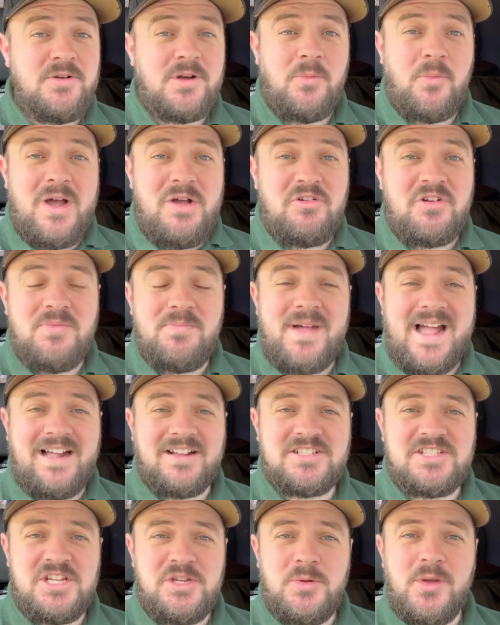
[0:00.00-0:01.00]
and welcome back
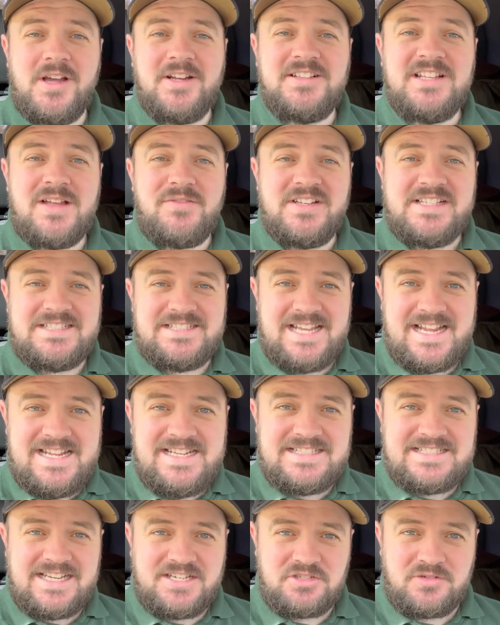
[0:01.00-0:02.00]
to another day
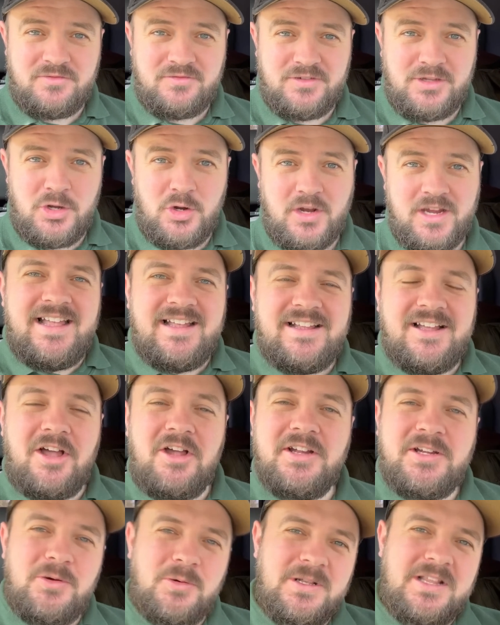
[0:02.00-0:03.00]
session vlog.
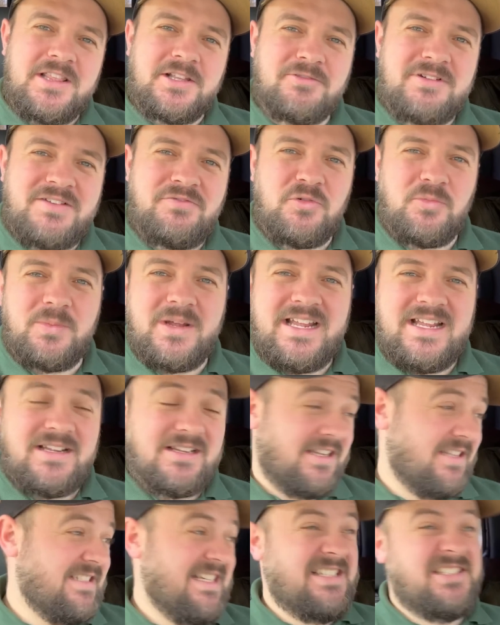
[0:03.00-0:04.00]
I call it the gravel pit
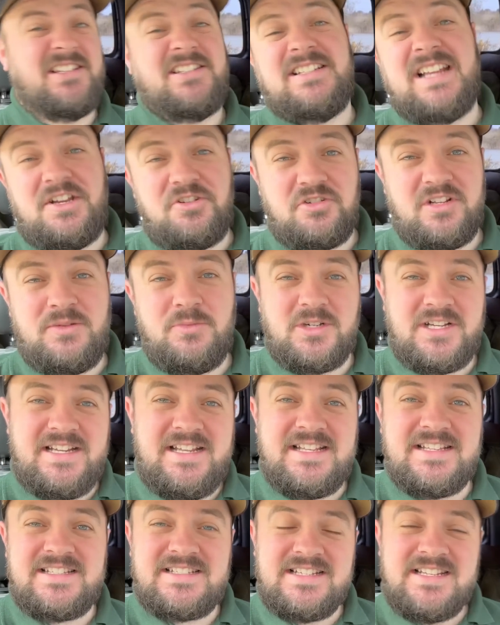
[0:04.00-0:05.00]
because that's essentially what it
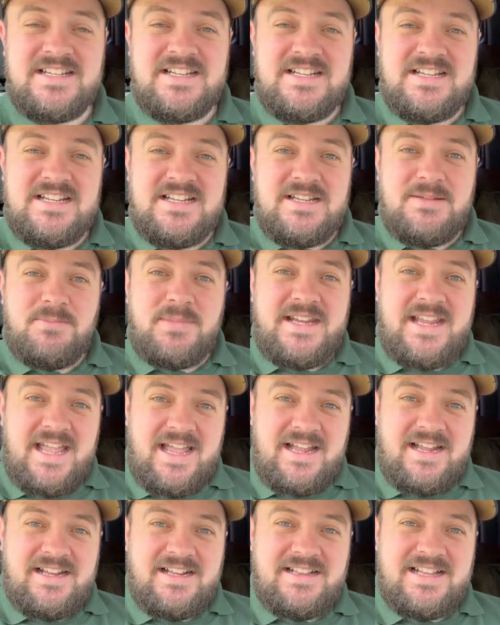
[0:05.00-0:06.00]
is. But
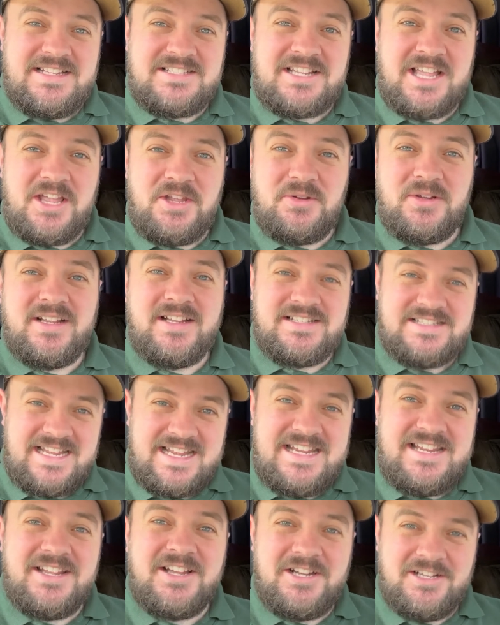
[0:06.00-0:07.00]
yeah, let's go and
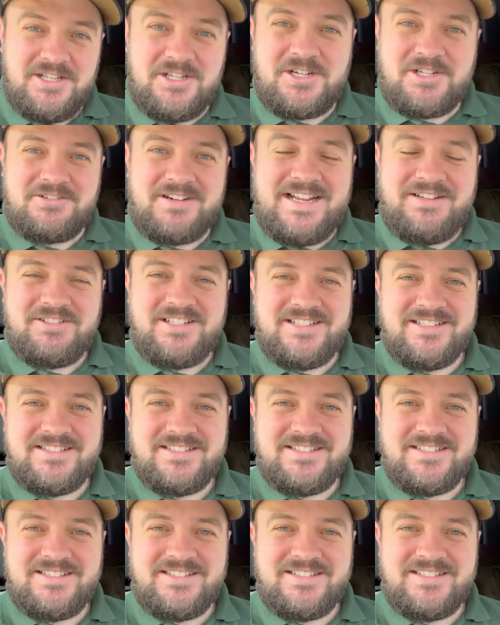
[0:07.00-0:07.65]
take a look around.